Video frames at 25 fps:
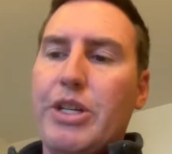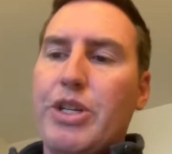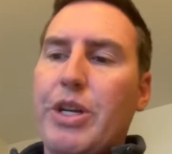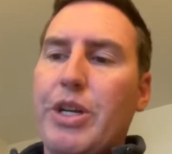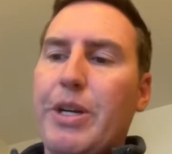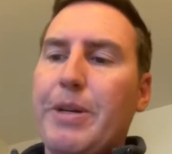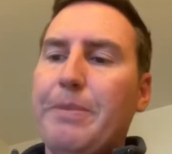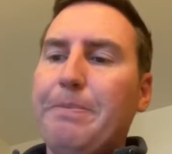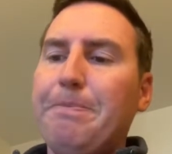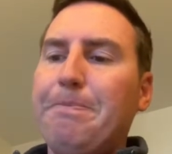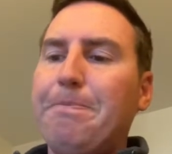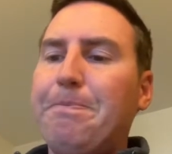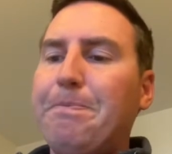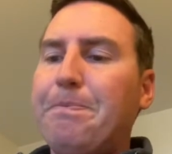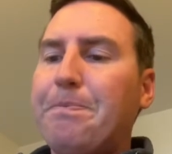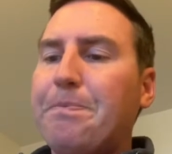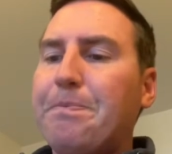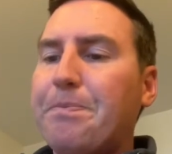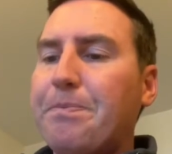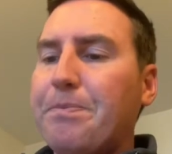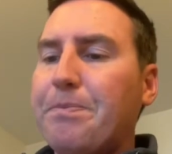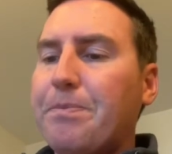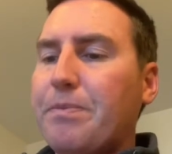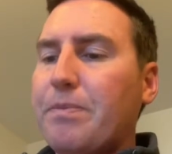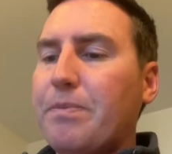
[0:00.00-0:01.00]
here.
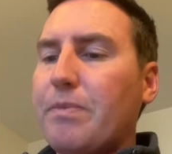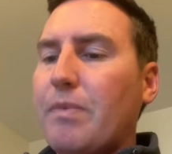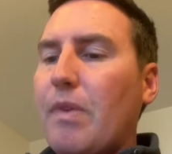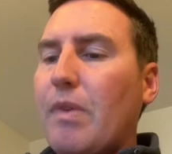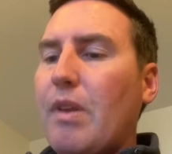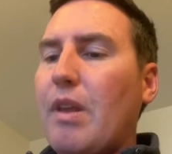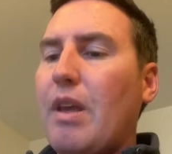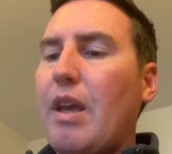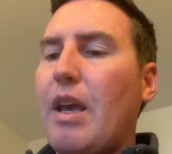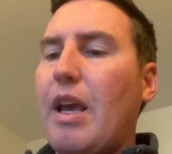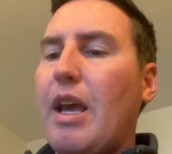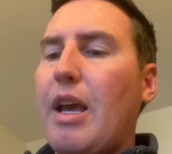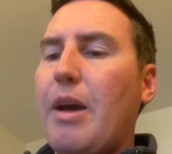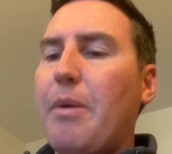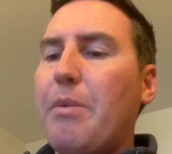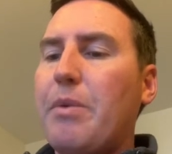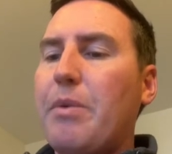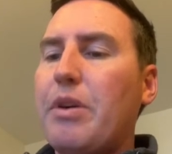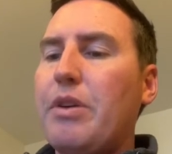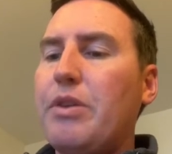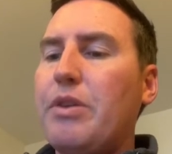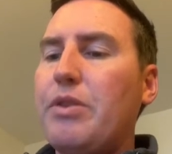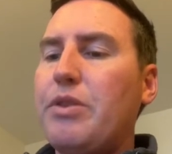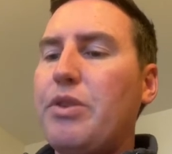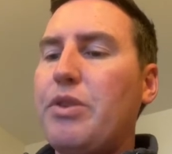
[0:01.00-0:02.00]
And we're
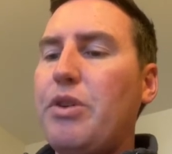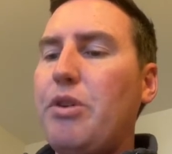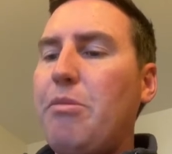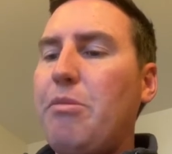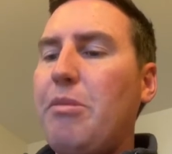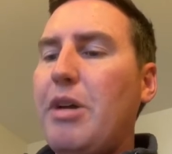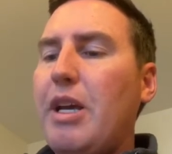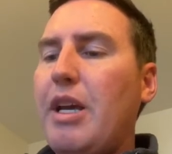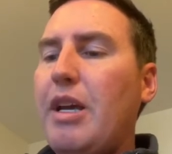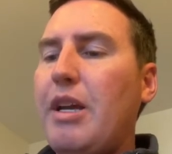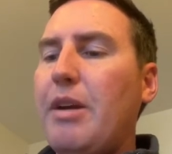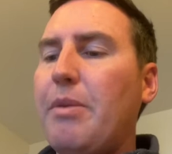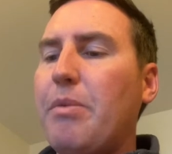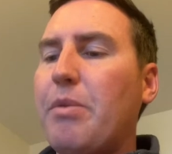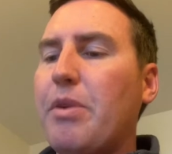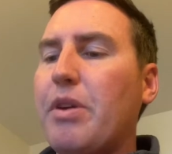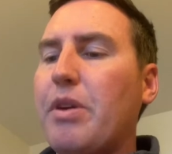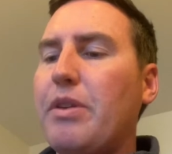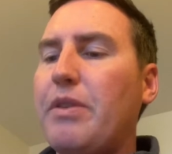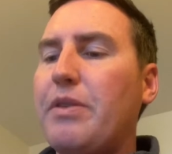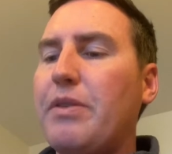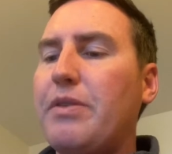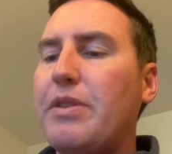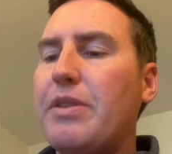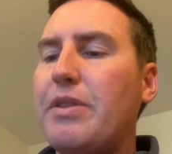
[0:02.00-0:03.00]
going to zoom in and we're
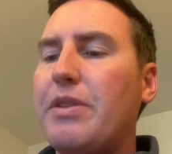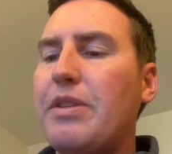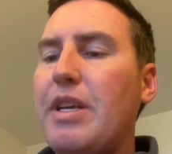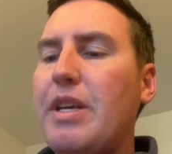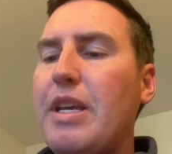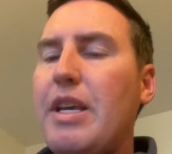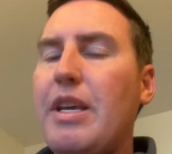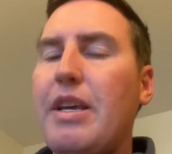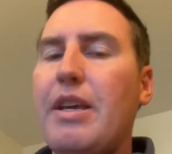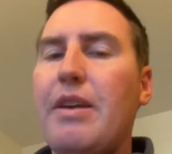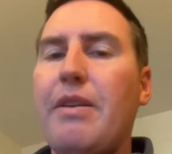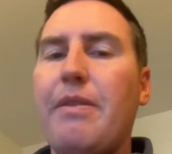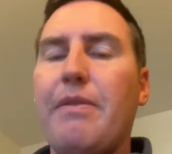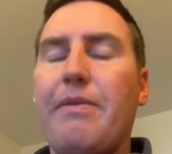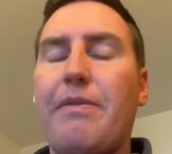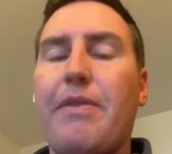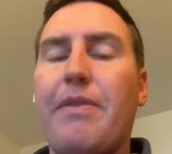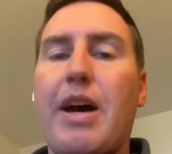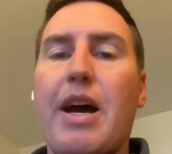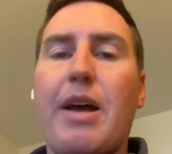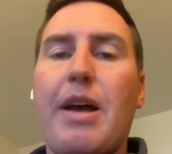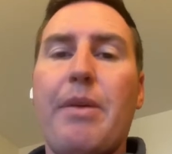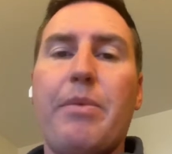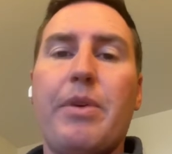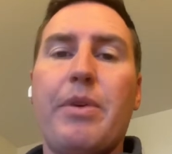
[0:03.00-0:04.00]
going to
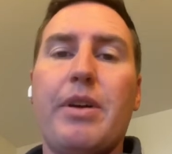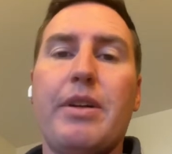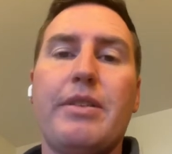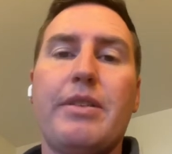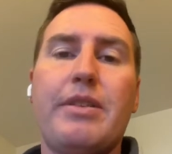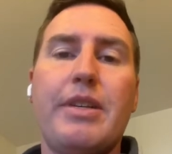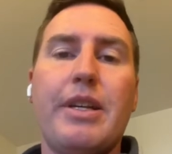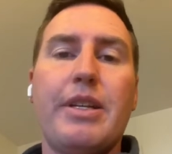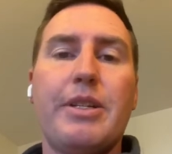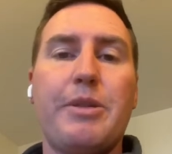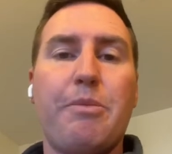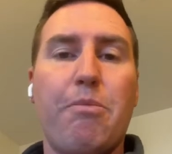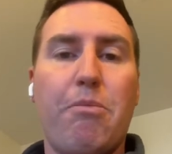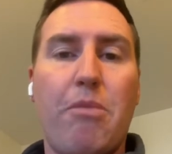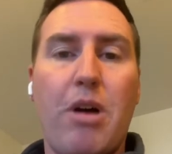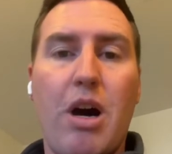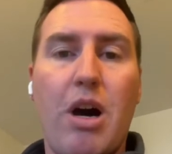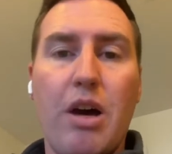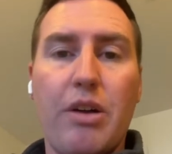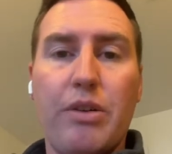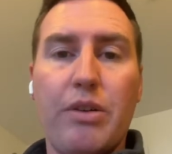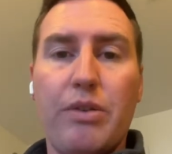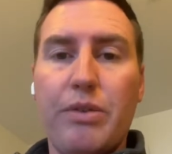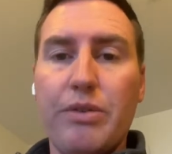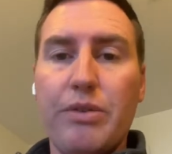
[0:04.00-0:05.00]
find where it says
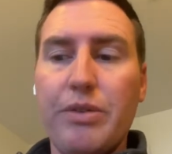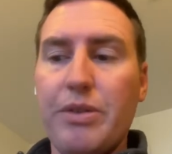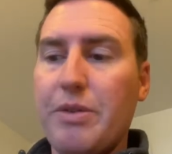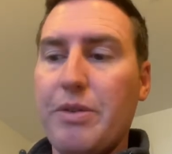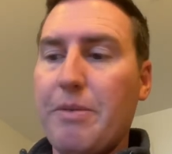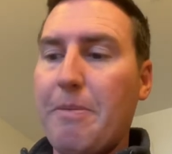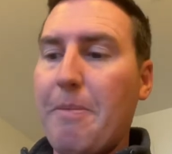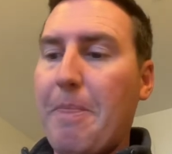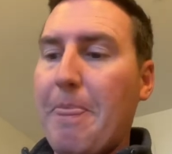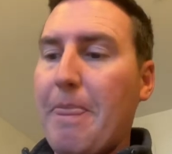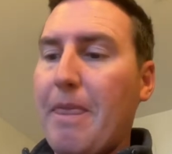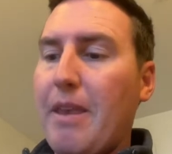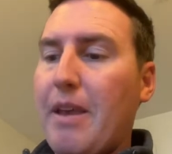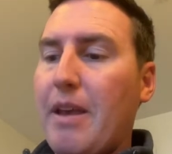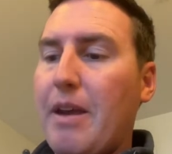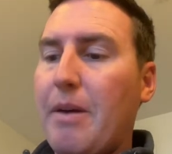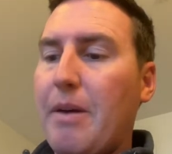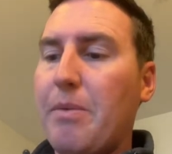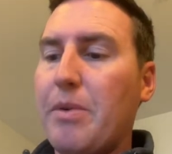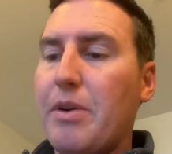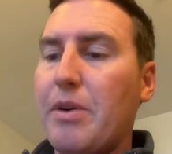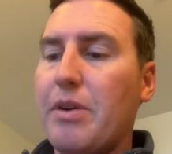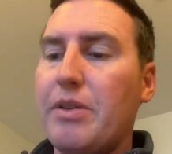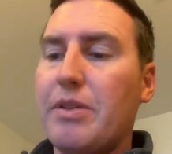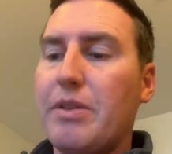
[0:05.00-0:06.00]
models, and
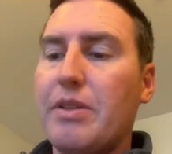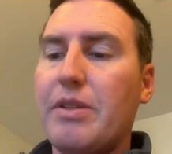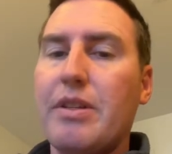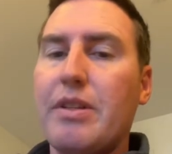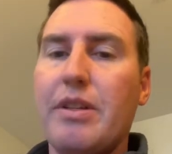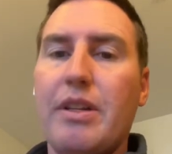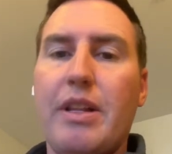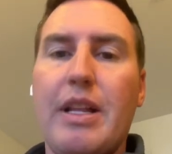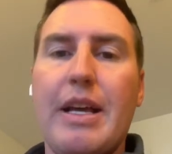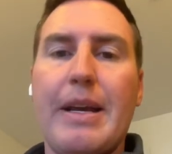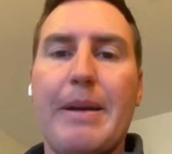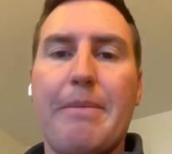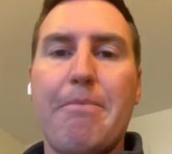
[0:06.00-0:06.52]
we're going to select